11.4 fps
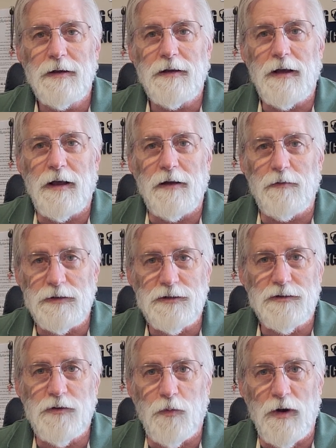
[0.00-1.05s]
which
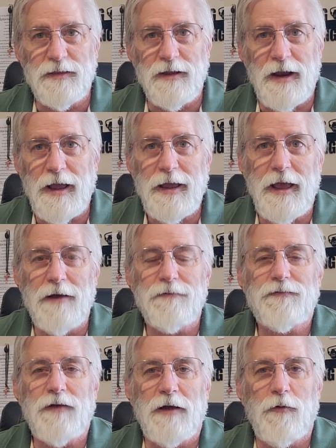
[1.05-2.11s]
is the one that I
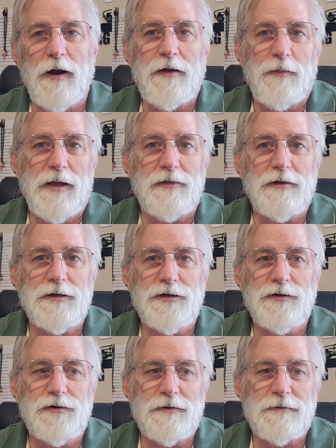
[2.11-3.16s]
have. I recommend that
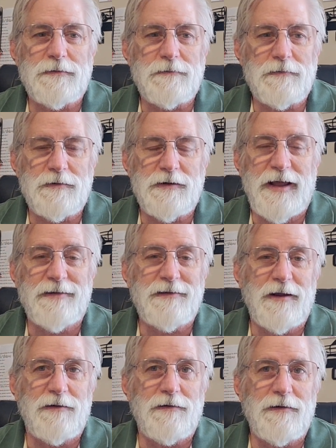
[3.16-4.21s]
you test
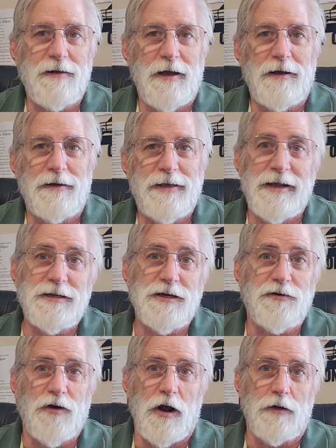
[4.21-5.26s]
it catching
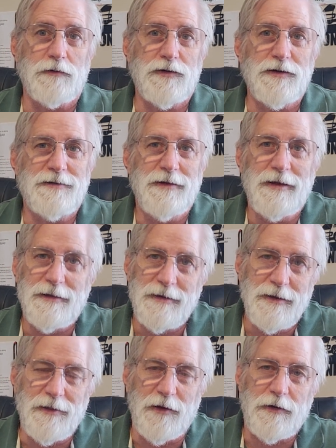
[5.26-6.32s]
drones.
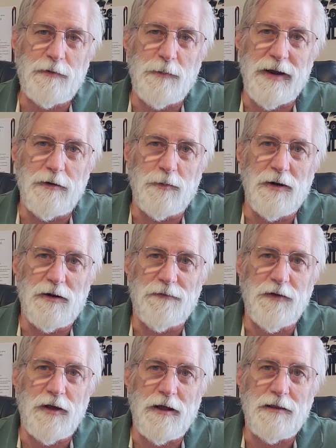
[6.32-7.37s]
They're expendable.
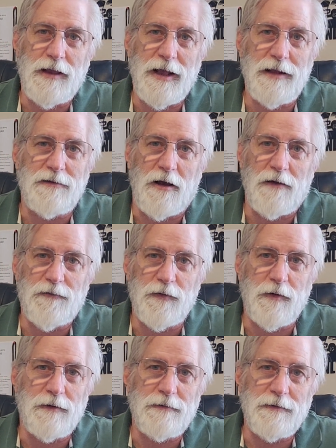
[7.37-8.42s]
If you cut the heads off,
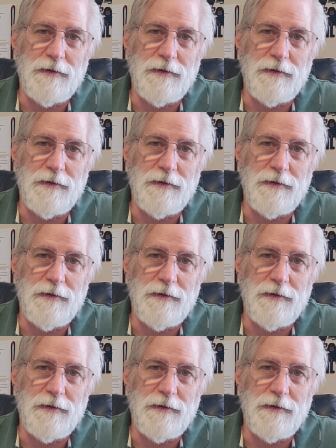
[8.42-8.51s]
then